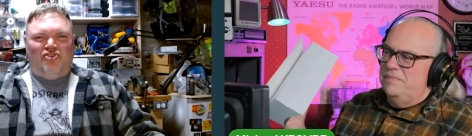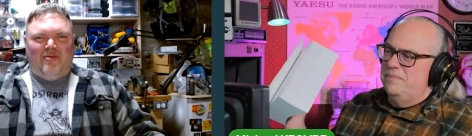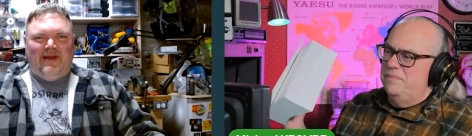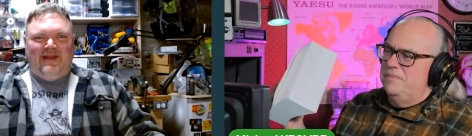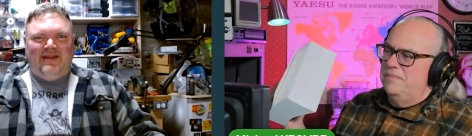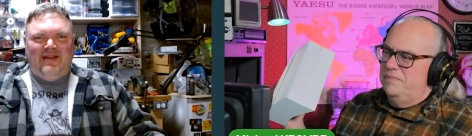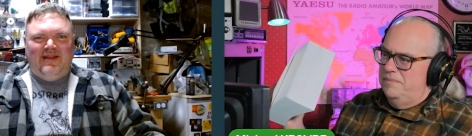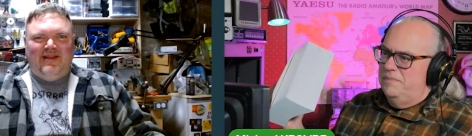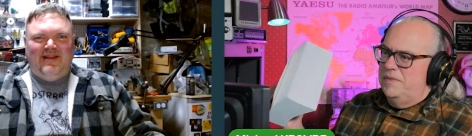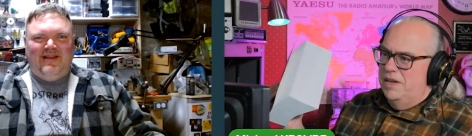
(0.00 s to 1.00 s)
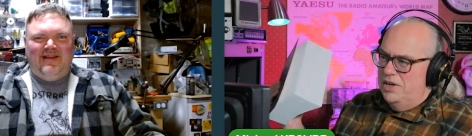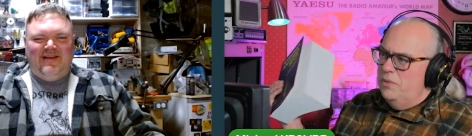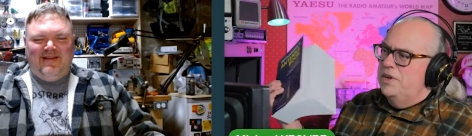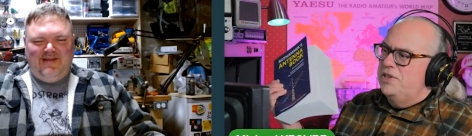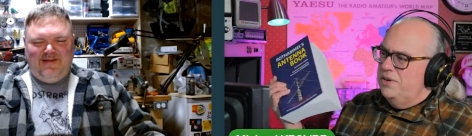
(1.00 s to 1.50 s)
Speaker 1: German. In the
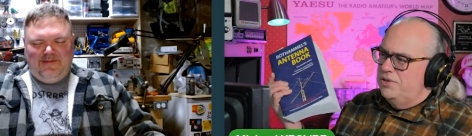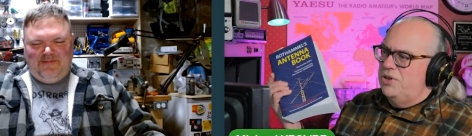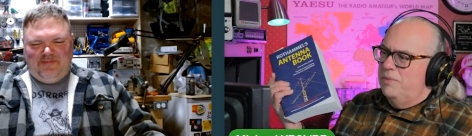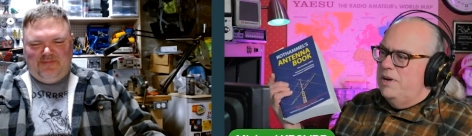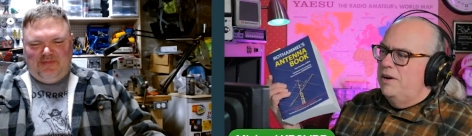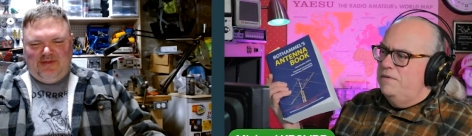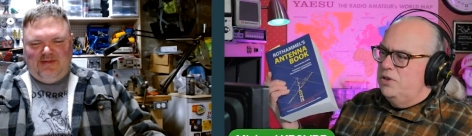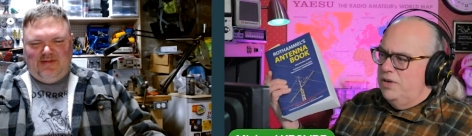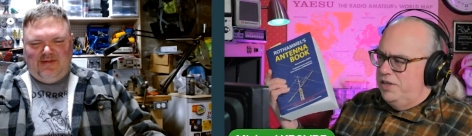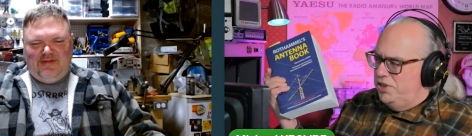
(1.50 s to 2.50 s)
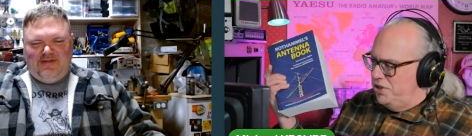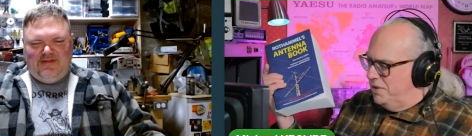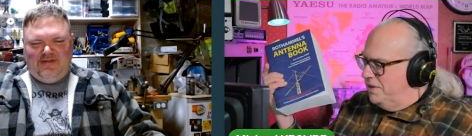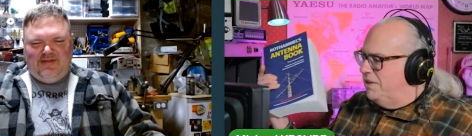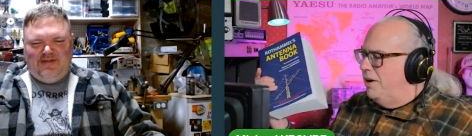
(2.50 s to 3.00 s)
original German, off Deutsch.
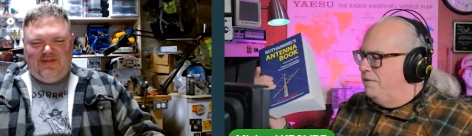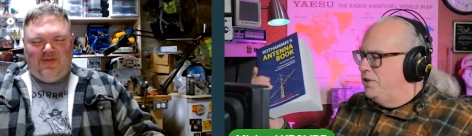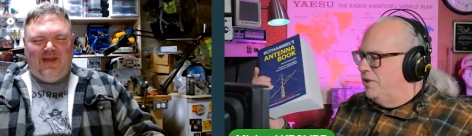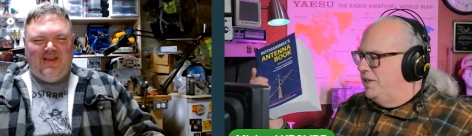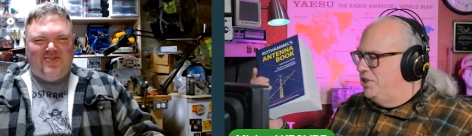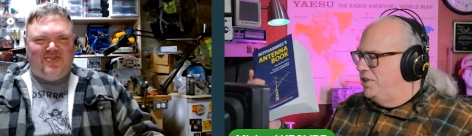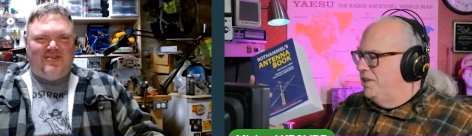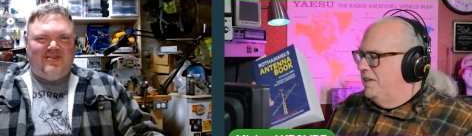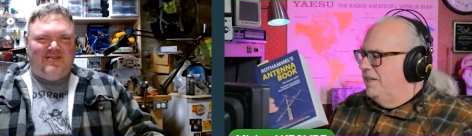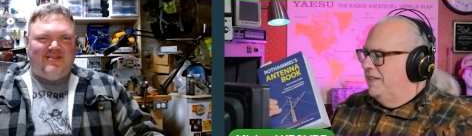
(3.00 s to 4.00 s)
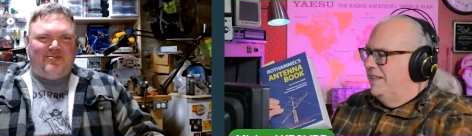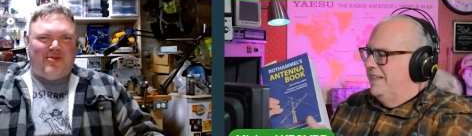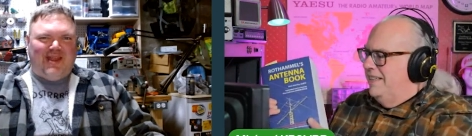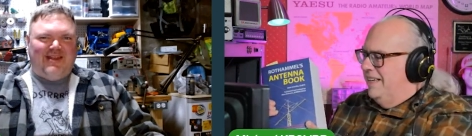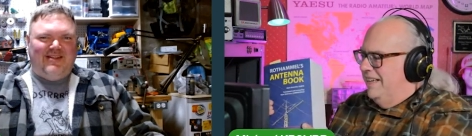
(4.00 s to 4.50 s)
Off Deutsch.
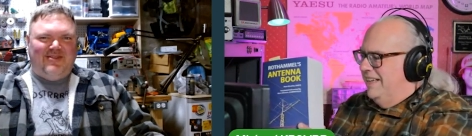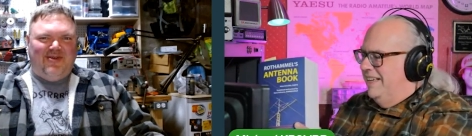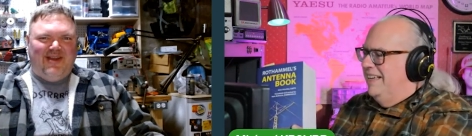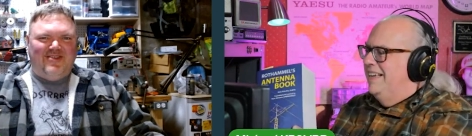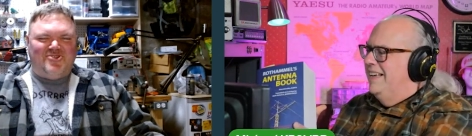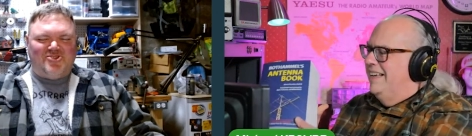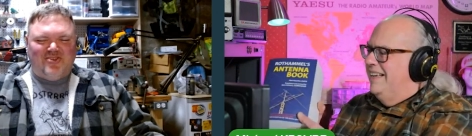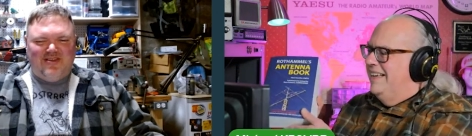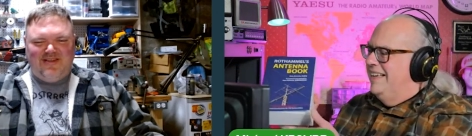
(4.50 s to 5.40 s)
Deutsch. into Deutsch.